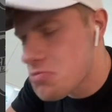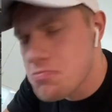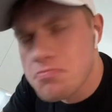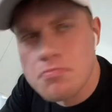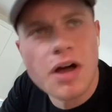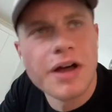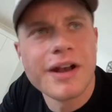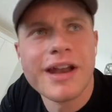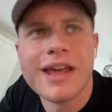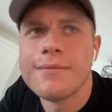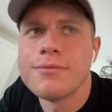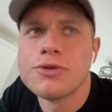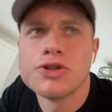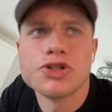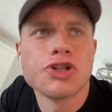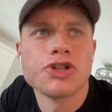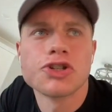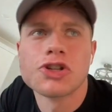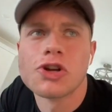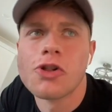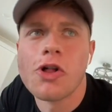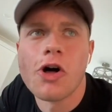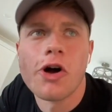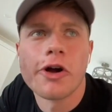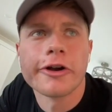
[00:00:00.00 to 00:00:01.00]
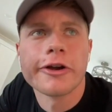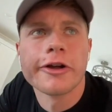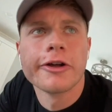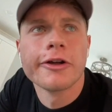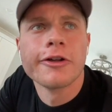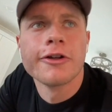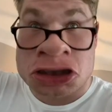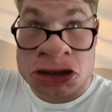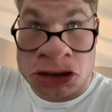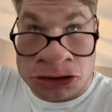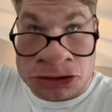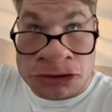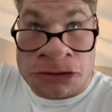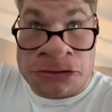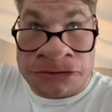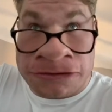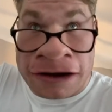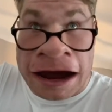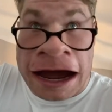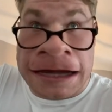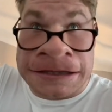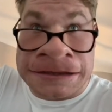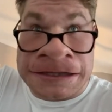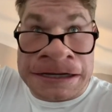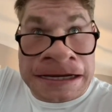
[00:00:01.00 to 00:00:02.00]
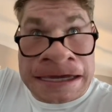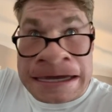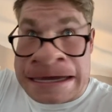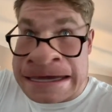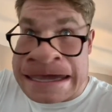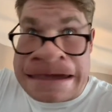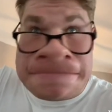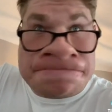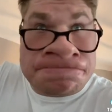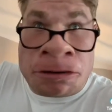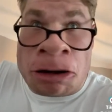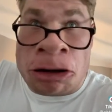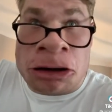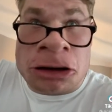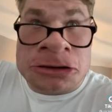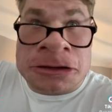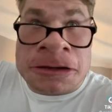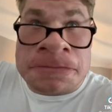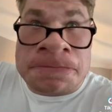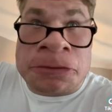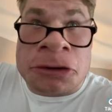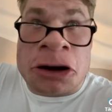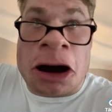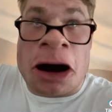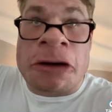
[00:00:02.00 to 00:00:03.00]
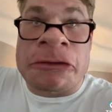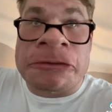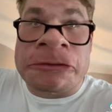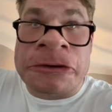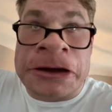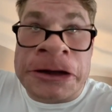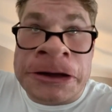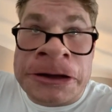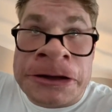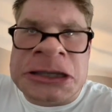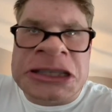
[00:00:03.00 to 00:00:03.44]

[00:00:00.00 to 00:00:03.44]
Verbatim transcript: My name is just Clark. So your father, he keep all of the profit.